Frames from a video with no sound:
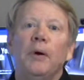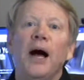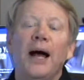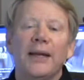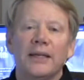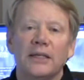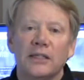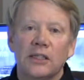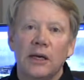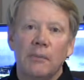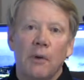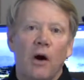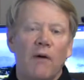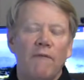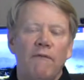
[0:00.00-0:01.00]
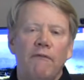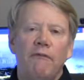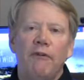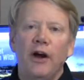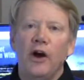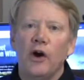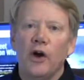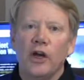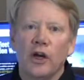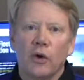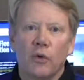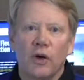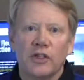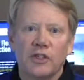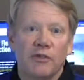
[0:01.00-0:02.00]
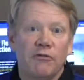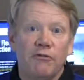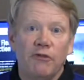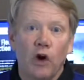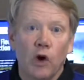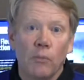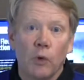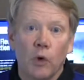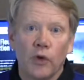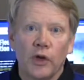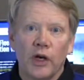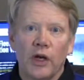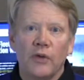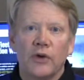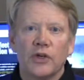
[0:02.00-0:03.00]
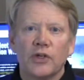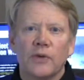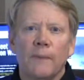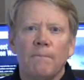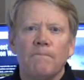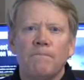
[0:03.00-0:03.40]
but some are very aggressive, far more than others.